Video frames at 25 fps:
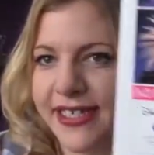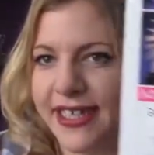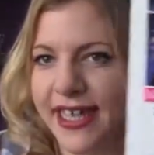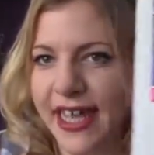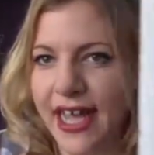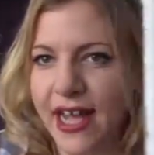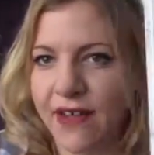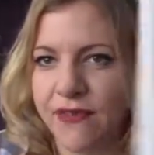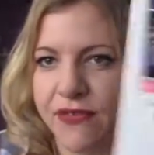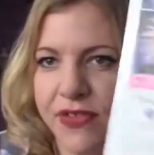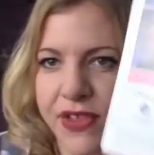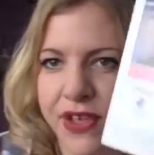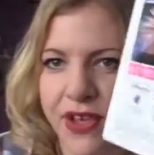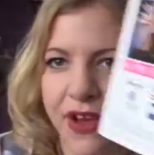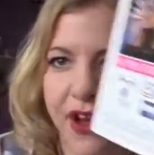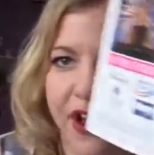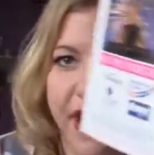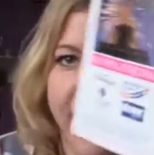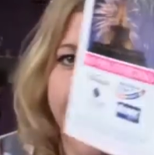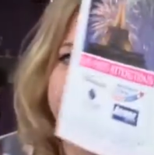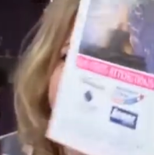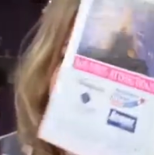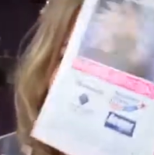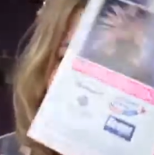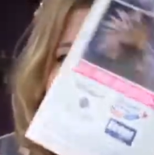I have the
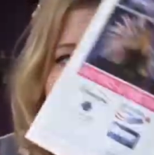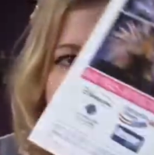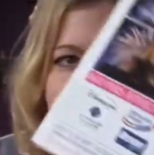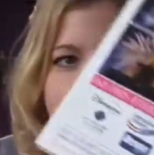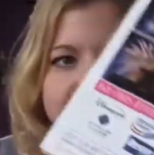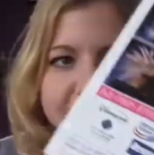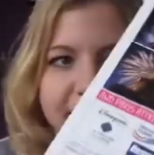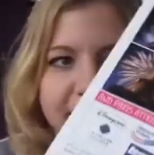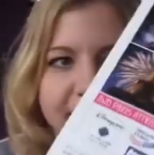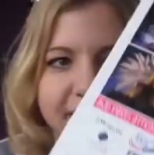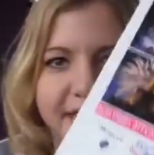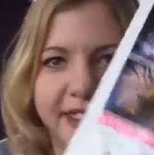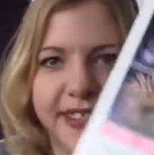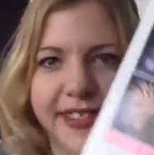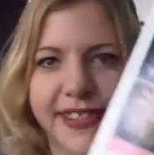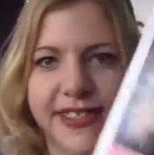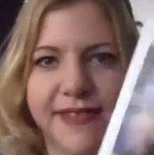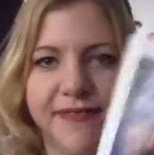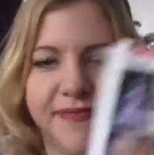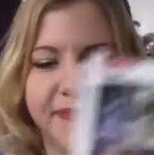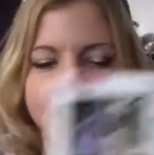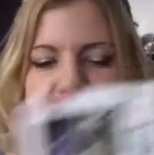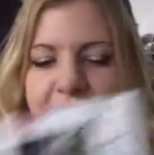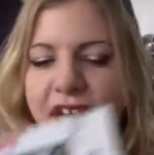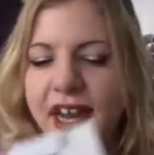guide because
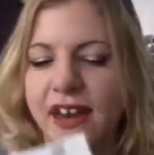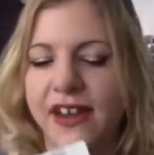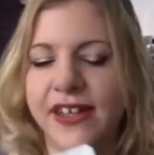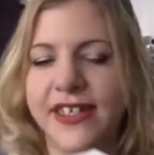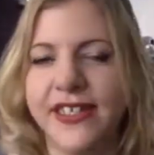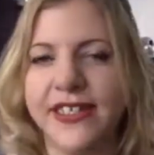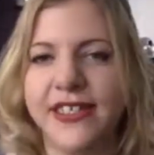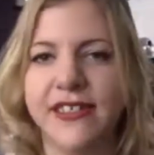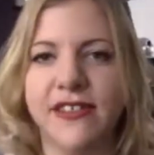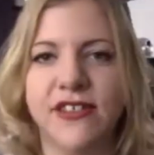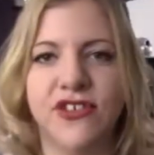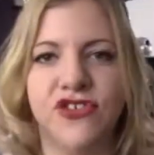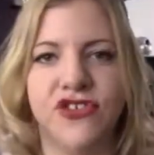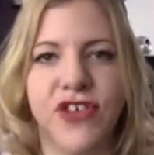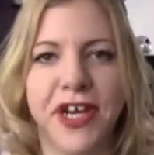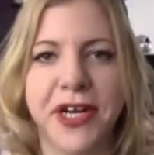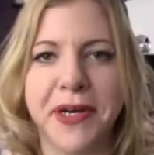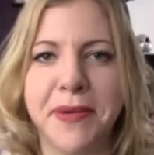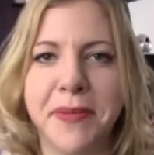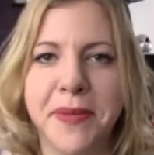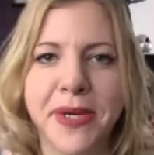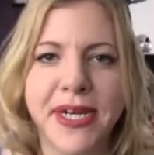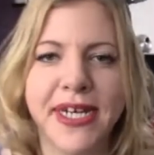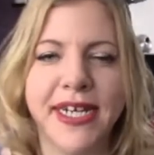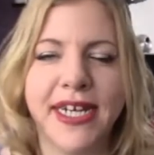I like to sit on the train
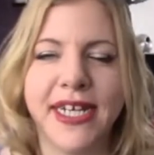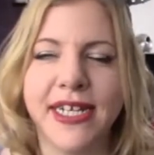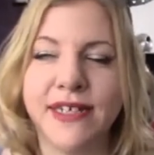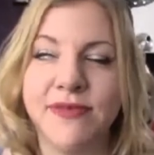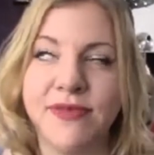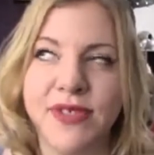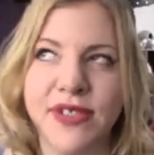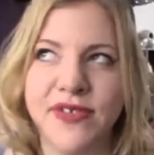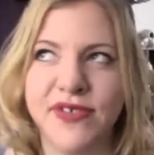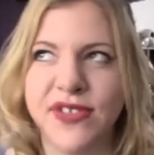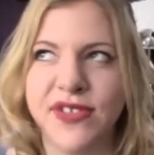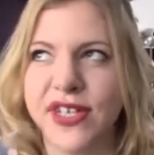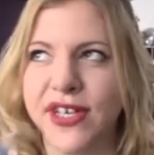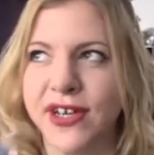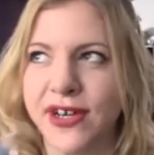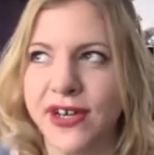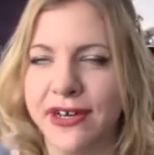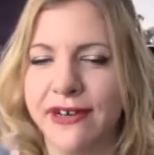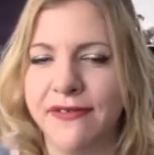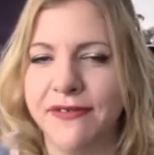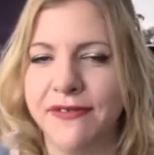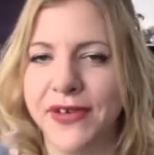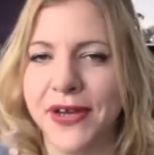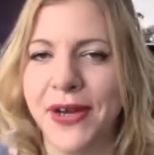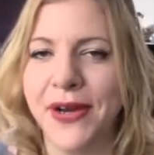and read it, even though I kind
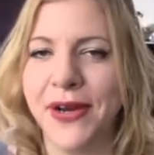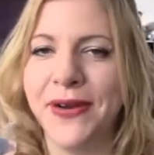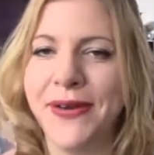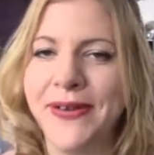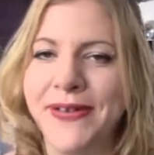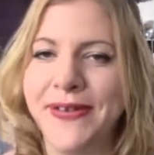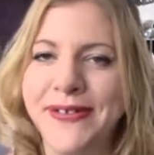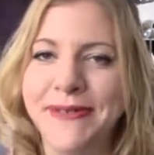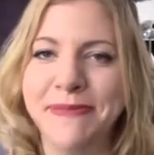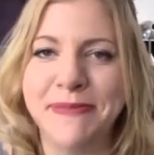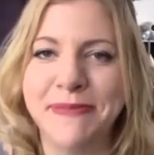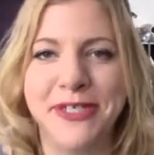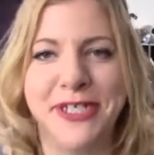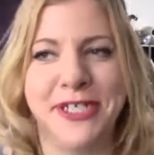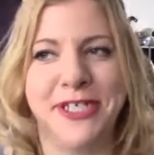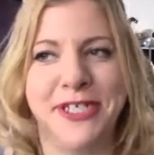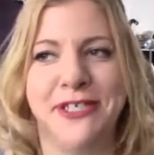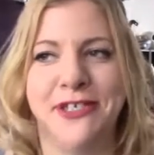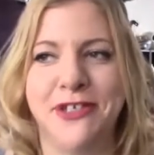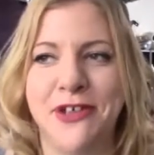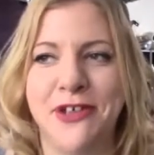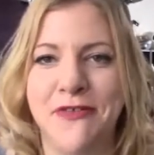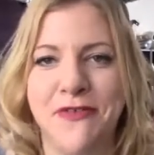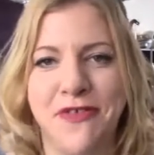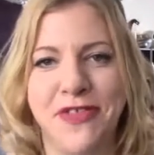of know most of the
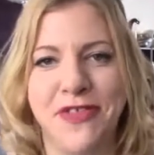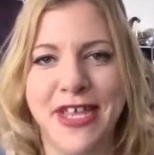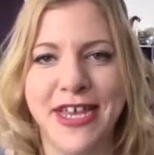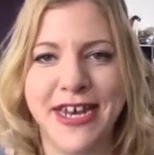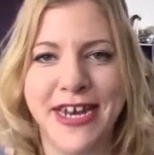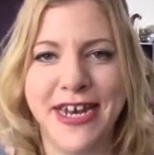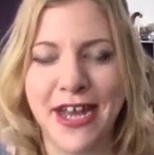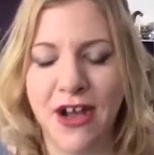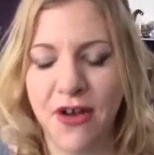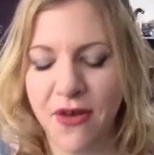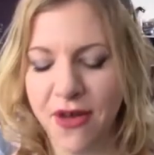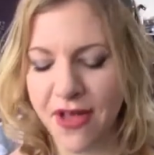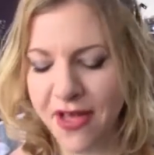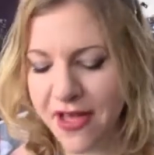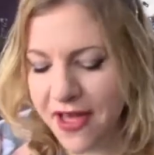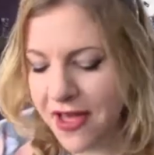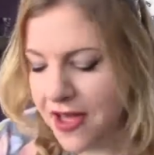stuff in there now.